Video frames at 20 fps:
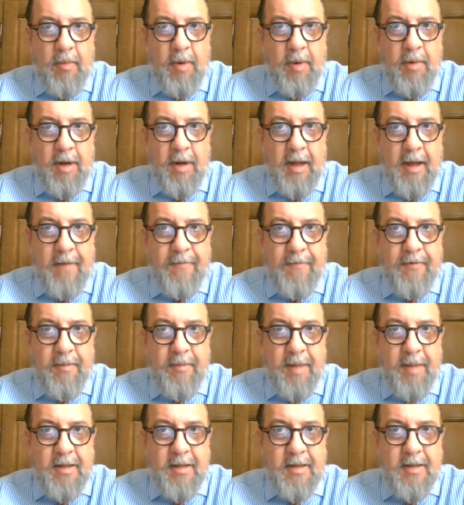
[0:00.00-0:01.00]
we will have
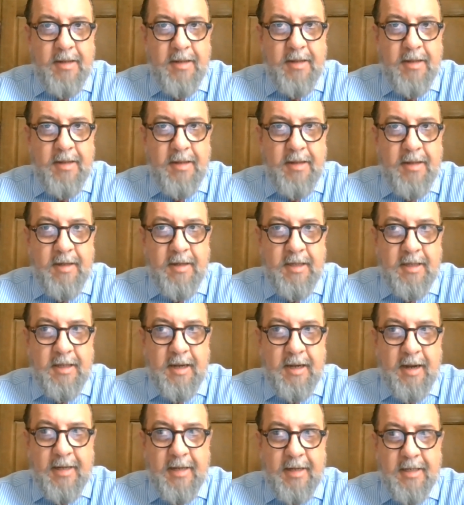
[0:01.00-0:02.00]
tremendous evidence in
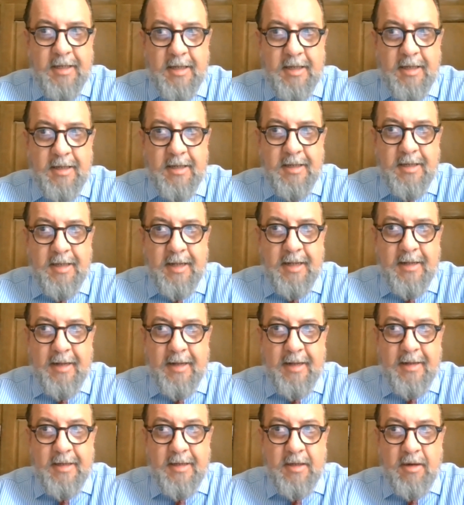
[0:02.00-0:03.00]
the next years that
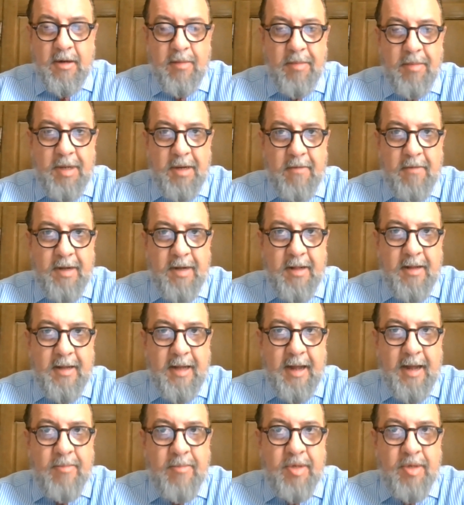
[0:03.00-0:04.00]
that is going to be a real
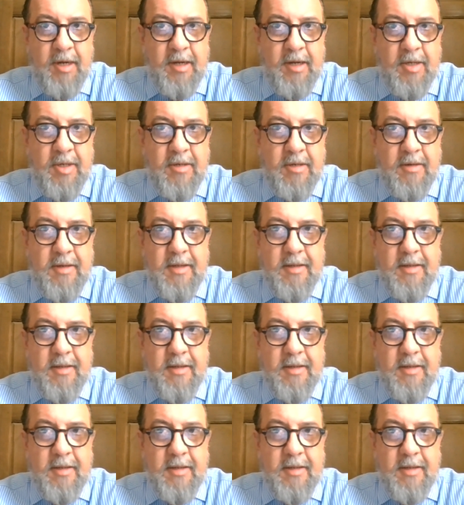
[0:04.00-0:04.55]
game changer,